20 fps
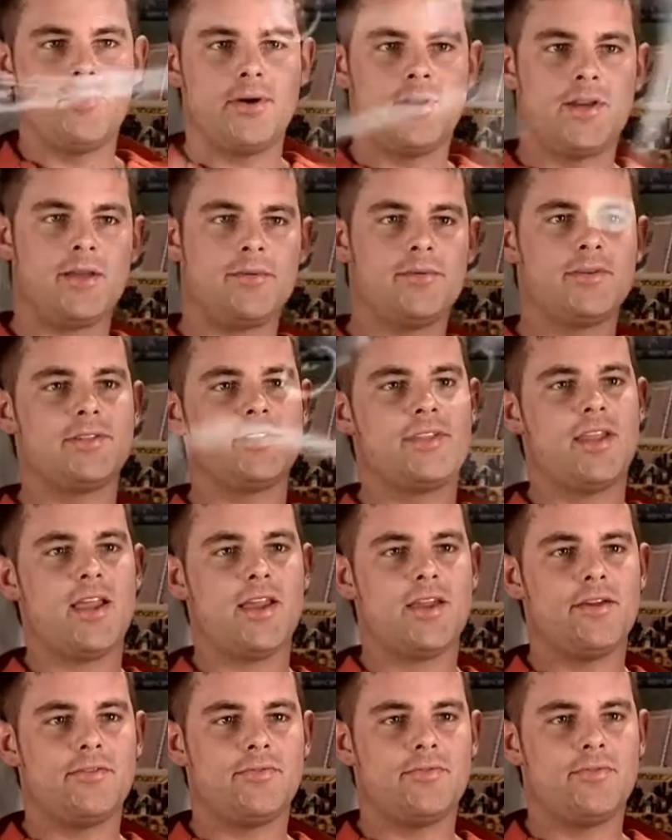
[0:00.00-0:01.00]
My name is
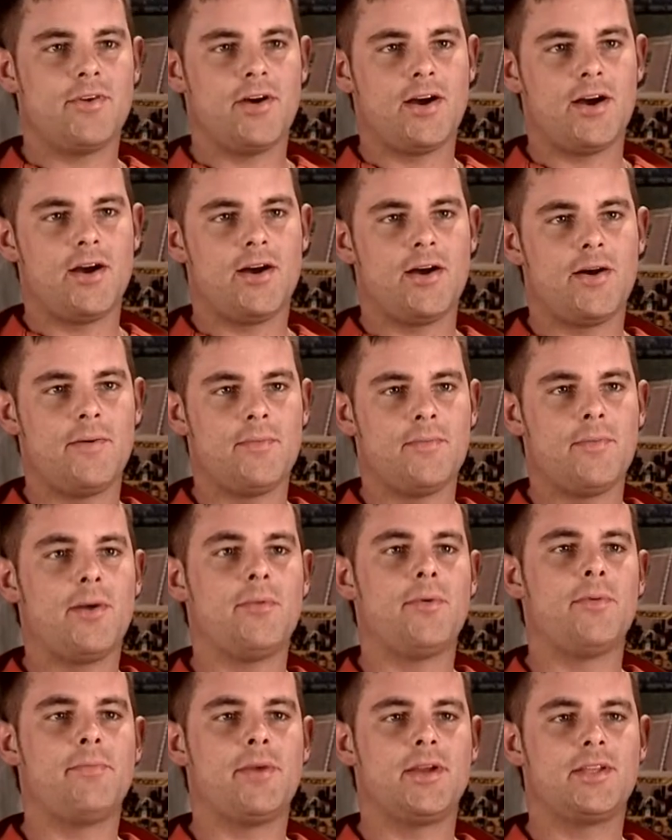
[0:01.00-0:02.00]
Dave. I'm
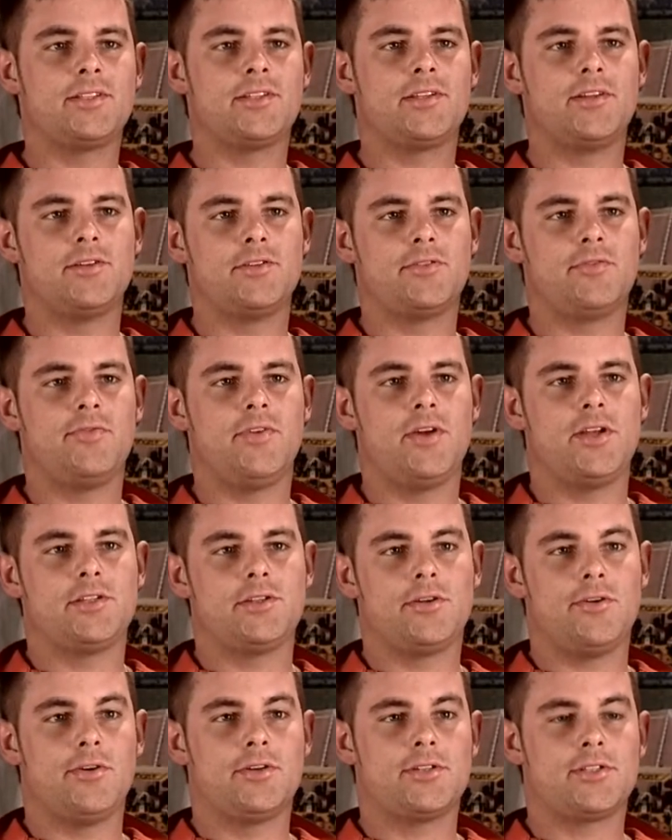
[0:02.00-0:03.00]
a maintenance
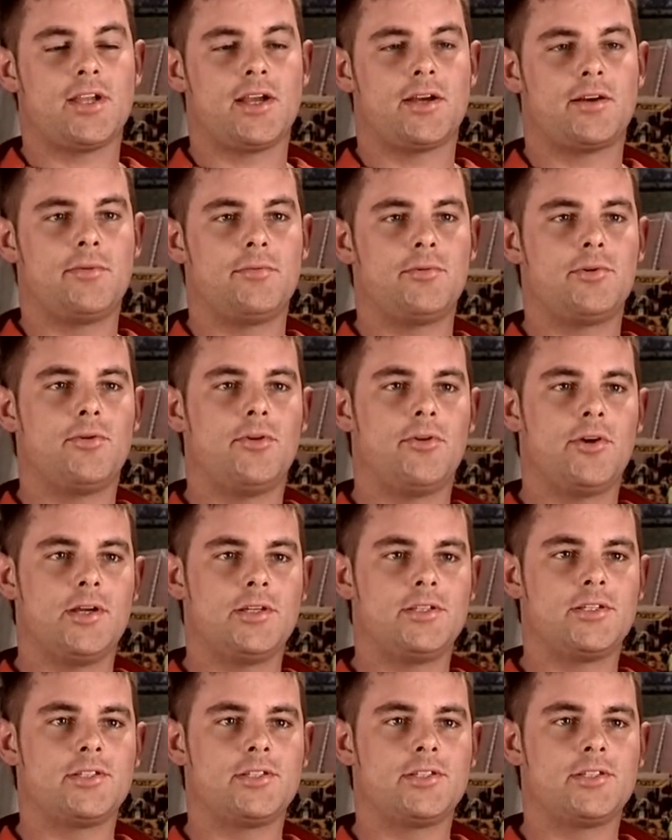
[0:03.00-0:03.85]
fitter at Stancomb Quarry,